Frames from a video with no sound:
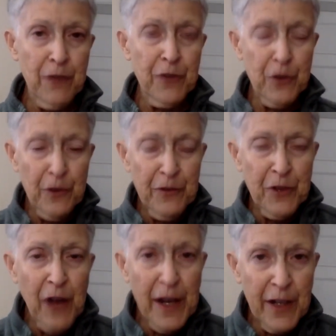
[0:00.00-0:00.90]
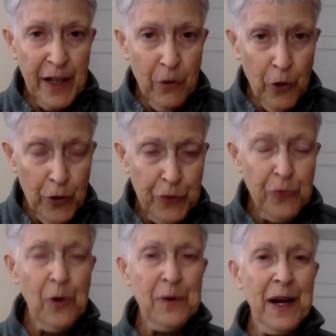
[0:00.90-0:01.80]
If you're kind of curled
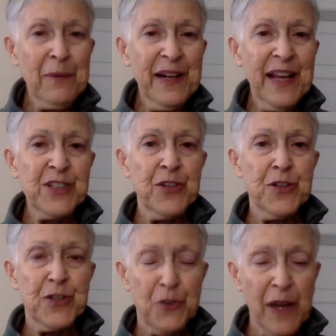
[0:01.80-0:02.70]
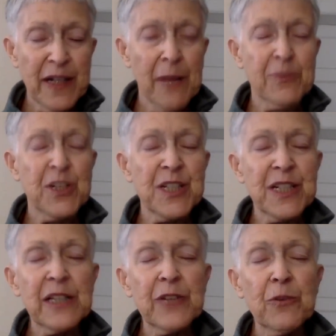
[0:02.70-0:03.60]
forward, I'm going to ask you to straighten up just
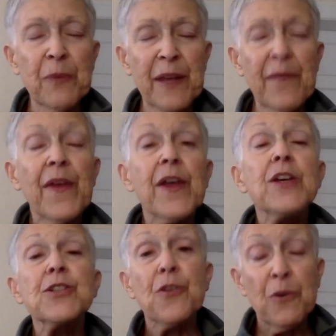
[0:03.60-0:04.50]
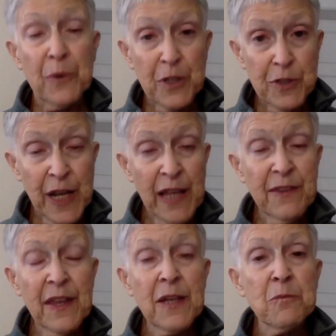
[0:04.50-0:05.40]
a little bit, so that when you take
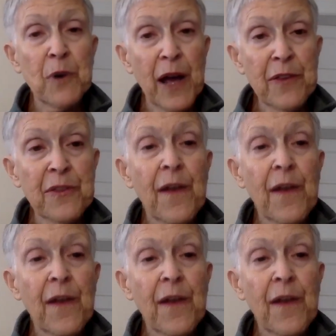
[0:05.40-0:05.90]
the in-breath,